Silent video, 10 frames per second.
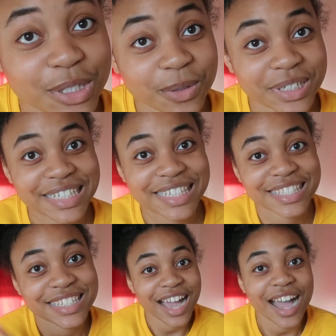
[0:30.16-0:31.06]
a
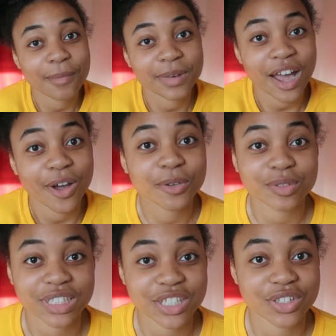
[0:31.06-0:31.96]
twist. I'm not
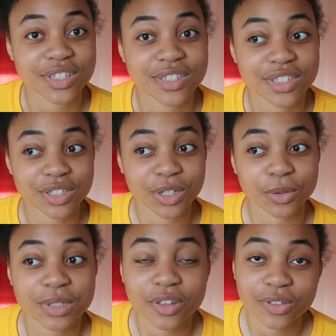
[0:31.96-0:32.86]
only just, you
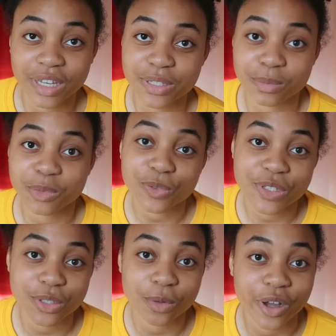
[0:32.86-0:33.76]
know, telling you guys what
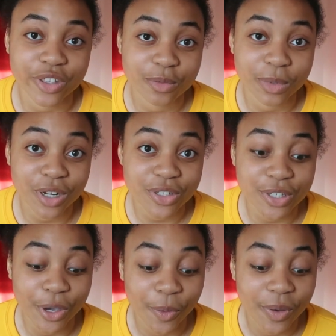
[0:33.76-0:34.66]
movies to watch, but
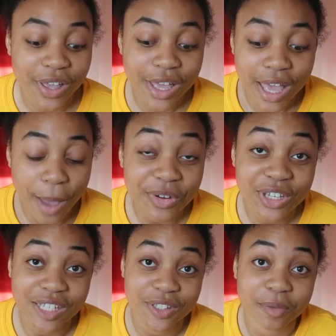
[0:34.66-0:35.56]
also I'm
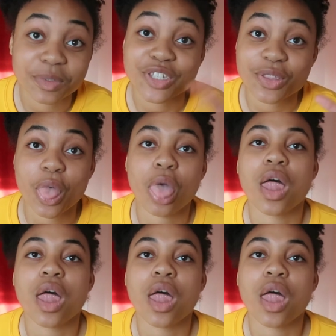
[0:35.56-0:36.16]
going to get I'm going to